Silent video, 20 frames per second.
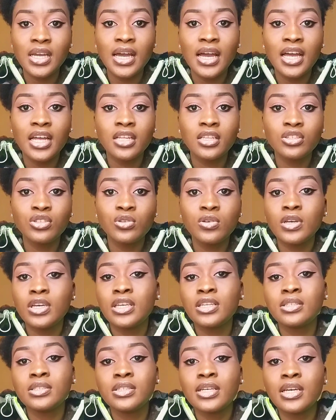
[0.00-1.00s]
and you
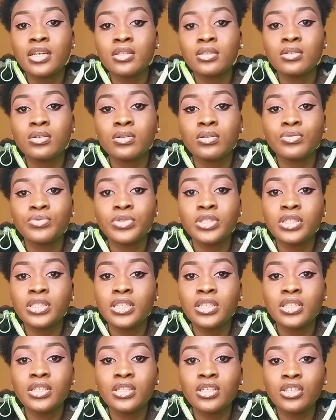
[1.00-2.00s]
intend on
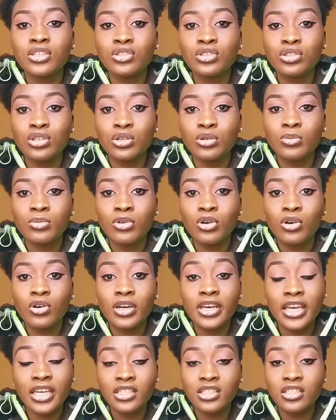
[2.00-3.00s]
retaining a job
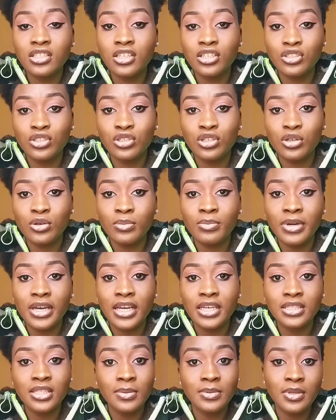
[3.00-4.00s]
or getting a job
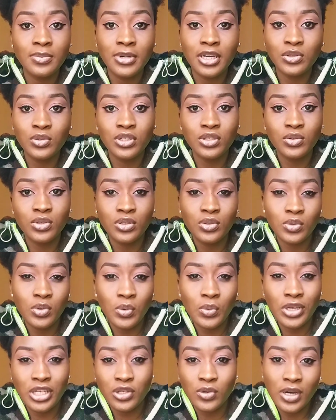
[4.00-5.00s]
by September
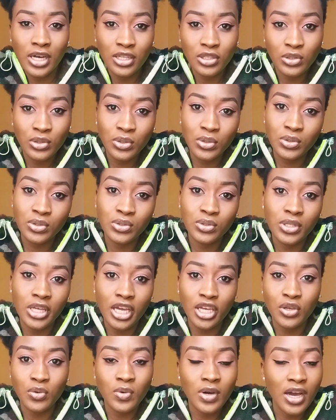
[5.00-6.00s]
2021 when you are done, so
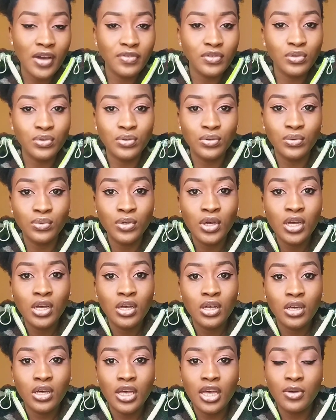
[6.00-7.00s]
that you won't have to
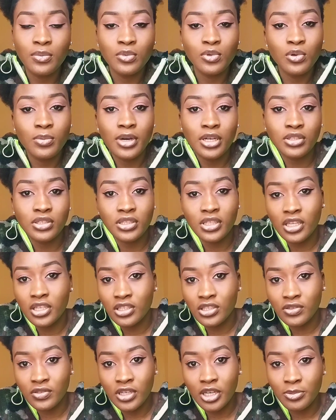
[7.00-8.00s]
go back to
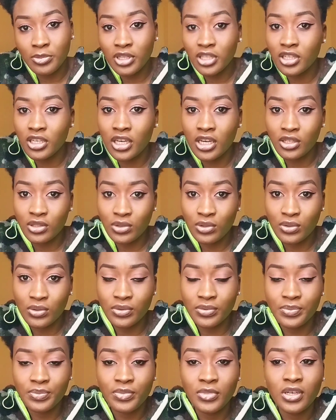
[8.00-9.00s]
Nigeria until you are
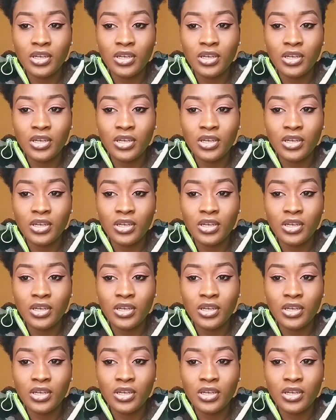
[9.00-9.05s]
done.